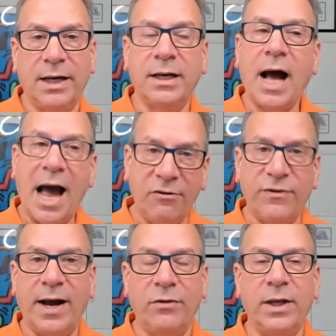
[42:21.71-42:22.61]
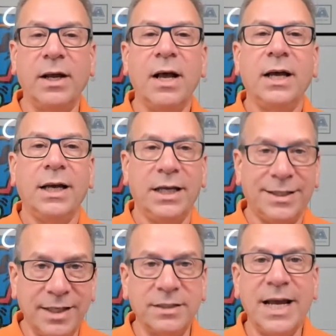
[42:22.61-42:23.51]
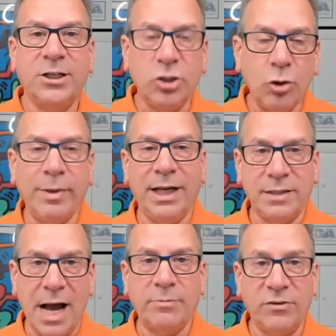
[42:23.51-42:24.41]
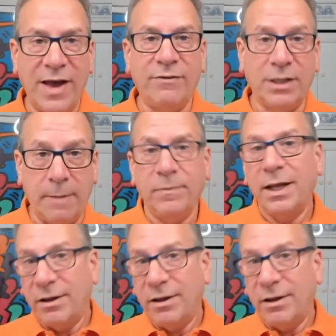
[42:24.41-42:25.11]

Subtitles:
And I found that it didn't take too many times of having to